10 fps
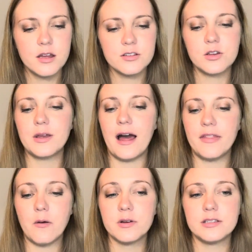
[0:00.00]
So yeah,
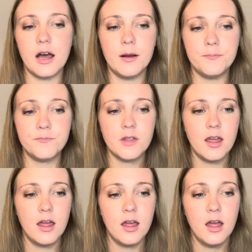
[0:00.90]
that was
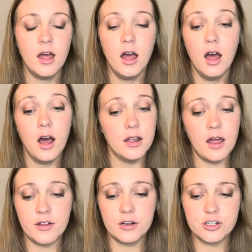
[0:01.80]

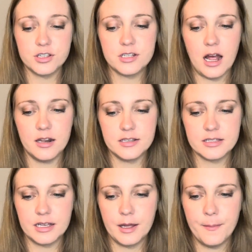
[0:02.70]
another just
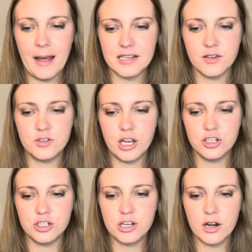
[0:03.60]
honestly massive
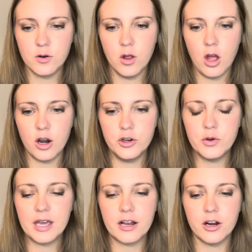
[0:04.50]
change in general. Our new
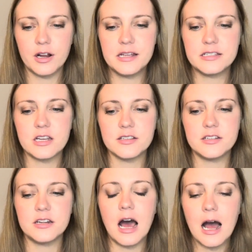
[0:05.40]
kicker is
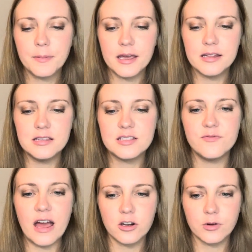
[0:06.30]
Dustin Hopkins,
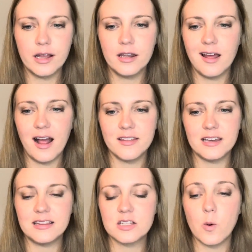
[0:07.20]
veteran. I
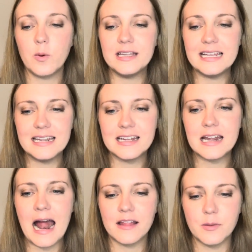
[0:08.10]
think that's what we needed
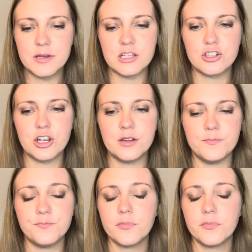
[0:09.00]
at the position.